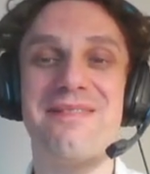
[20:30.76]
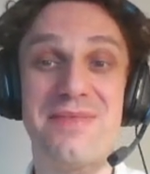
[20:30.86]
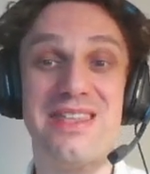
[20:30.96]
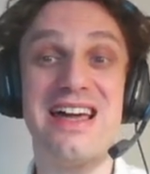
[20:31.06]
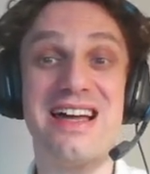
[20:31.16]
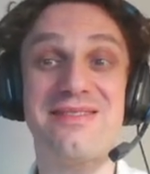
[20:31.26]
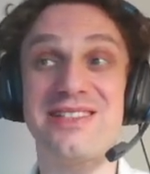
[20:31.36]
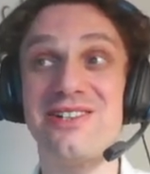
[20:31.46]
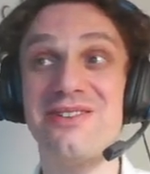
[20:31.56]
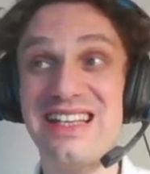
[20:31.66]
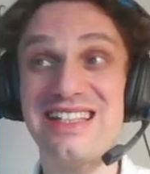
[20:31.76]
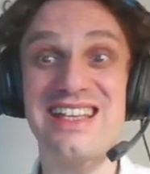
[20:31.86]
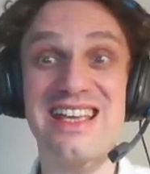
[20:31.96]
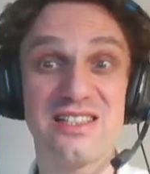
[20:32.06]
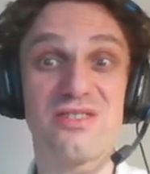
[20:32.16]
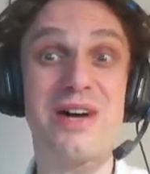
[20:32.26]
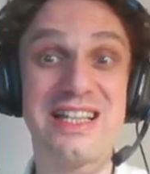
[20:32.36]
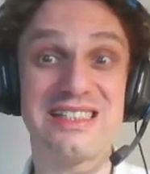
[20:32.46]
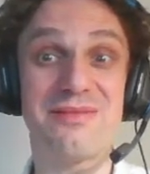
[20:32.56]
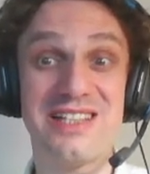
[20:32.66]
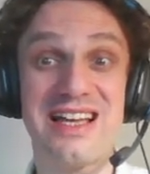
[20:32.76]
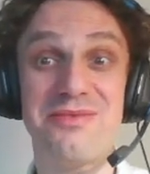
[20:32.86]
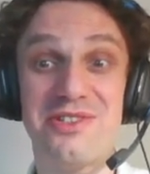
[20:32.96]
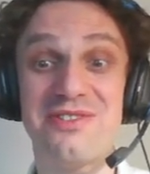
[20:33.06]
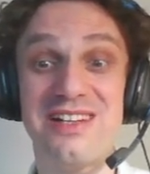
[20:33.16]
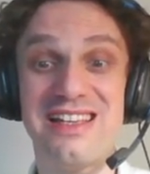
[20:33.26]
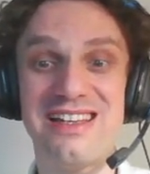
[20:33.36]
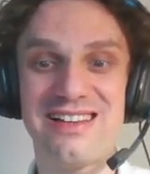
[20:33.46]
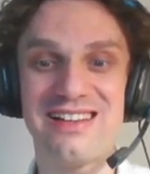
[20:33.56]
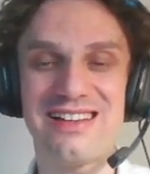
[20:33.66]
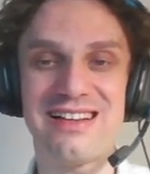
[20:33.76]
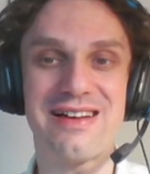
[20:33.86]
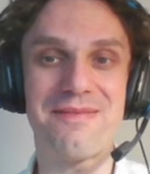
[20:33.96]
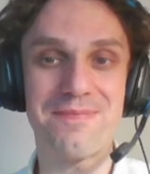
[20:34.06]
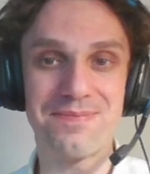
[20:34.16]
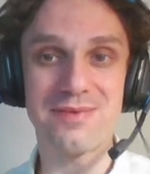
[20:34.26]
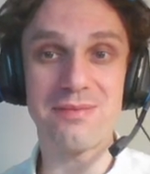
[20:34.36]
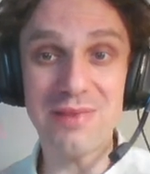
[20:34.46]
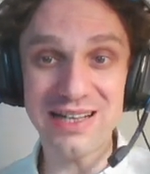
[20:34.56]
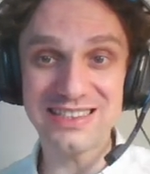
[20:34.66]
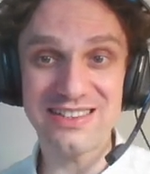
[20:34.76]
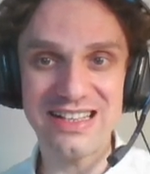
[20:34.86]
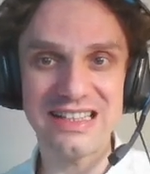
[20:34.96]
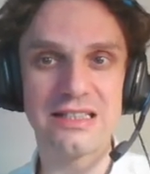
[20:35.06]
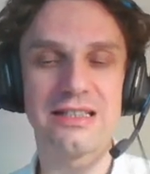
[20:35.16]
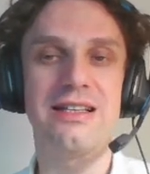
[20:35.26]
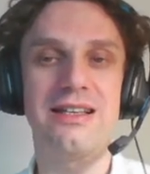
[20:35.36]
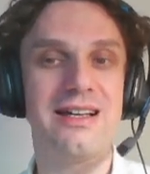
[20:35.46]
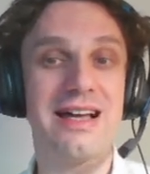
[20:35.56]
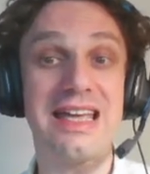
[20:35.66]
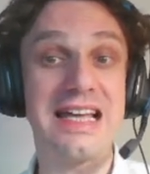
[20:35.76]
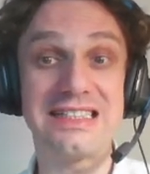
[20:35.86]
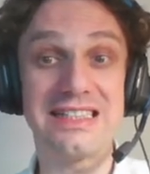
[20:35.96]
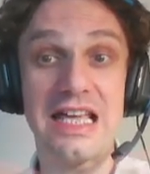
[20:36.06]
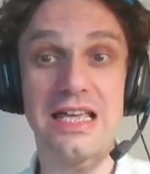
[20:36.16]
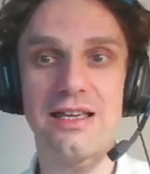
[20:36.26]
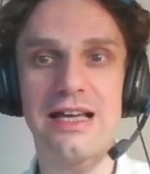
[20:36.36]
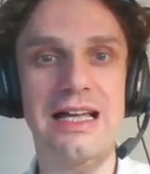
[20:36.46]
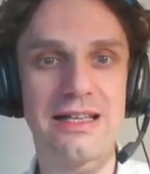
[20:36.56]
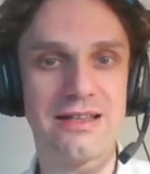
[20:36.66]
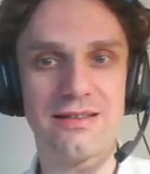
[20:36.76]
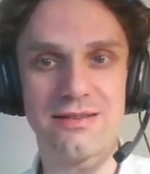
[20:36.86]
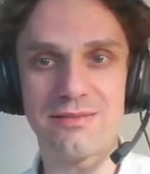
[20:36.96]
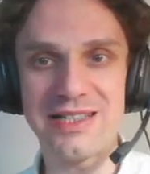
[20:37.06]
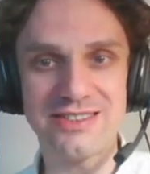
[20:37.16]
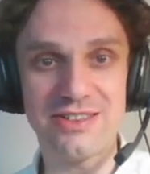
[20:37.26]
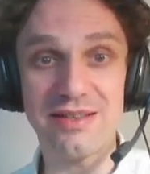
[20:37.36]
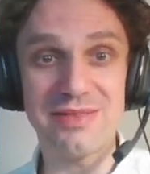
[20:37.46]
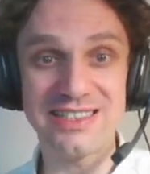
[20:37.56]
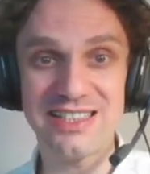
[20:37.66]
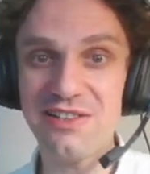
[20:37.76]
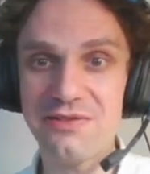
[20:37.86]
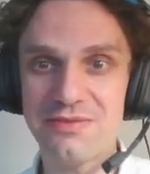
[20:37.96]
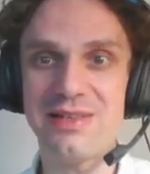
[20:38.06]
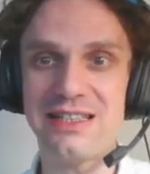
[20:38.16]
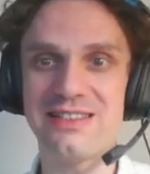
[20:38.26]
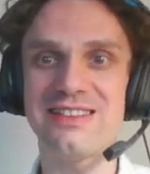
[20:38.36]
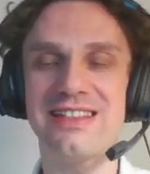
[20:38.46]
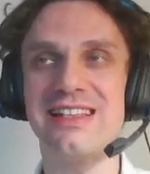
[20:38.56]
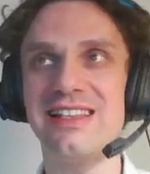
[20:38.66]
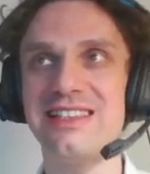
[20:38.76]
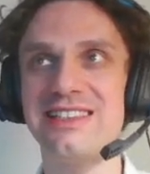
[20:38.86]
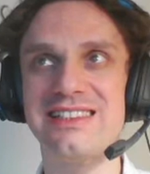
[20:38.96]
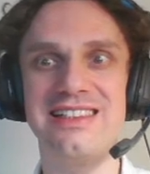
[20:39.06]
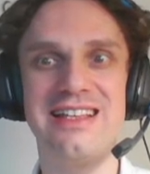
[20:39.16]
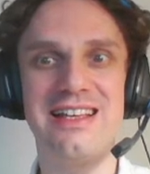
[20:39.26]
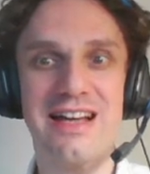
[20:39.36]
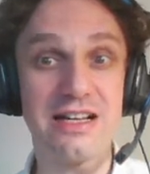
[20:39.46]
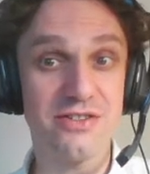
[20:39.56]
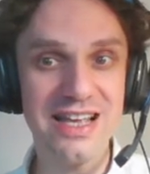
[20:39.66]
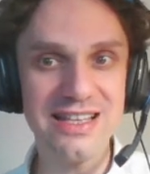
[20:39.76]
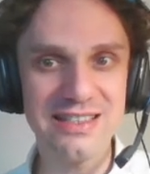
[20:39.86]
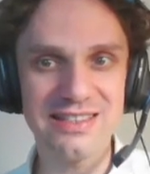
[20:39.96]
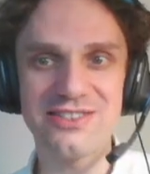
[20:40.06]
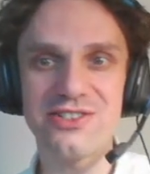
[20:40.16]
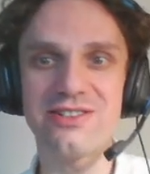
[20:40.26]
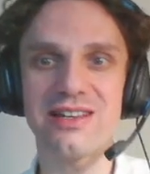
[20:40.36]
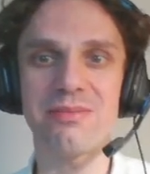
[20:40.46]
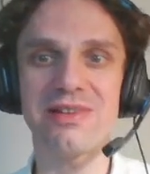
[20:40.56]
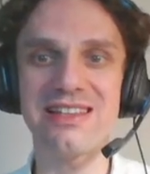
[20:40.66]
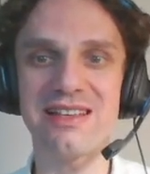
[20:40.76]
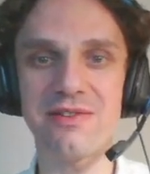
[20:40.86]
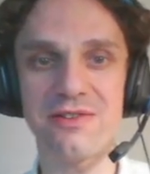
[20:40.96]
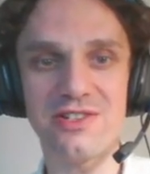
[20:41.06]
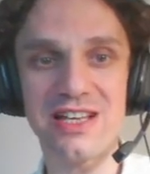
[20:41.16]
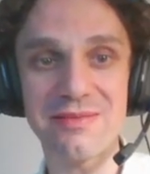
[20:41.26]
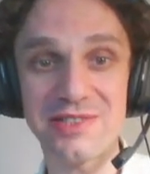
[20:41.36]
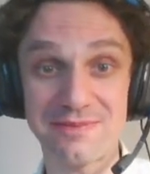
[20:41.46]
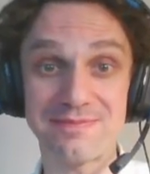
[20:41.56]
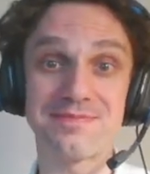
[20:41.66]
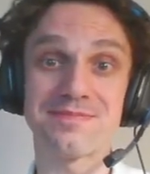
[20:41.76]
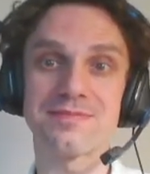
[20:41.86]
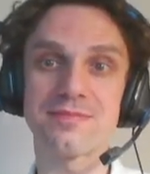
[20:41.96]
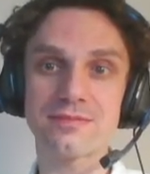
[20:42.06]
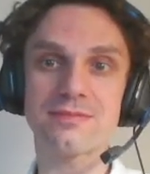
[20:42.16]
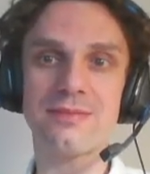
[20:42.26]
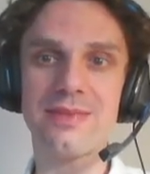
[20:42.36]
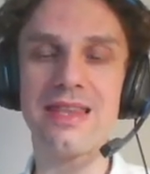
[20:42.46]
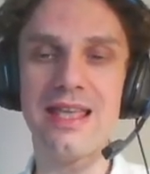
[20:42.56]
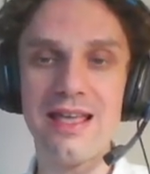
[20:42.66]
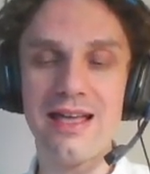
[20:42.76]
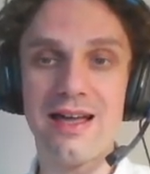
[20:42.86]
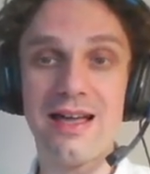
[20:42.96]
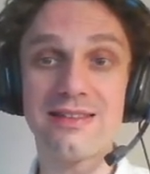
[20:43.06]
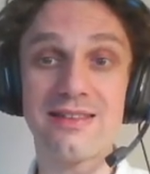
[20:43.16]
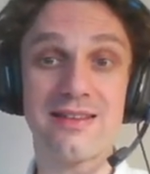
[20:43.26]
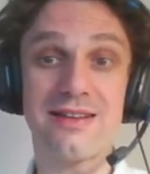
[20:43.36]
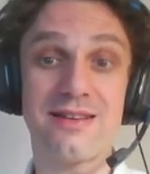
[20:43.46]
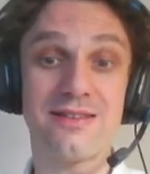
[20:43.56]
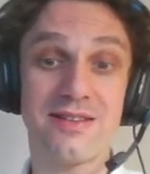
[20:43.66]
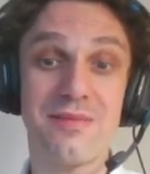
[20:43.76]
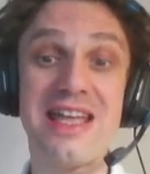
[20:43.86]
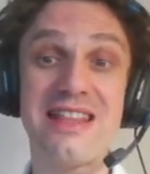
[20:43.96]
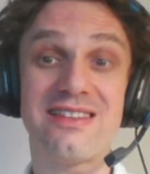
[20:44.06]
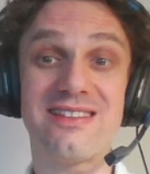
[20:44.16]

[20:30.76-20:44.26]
Yeah, so it takes quite some time to really master it. I can't say I mastered it myself, but at least I tried to apply them a few times. And the main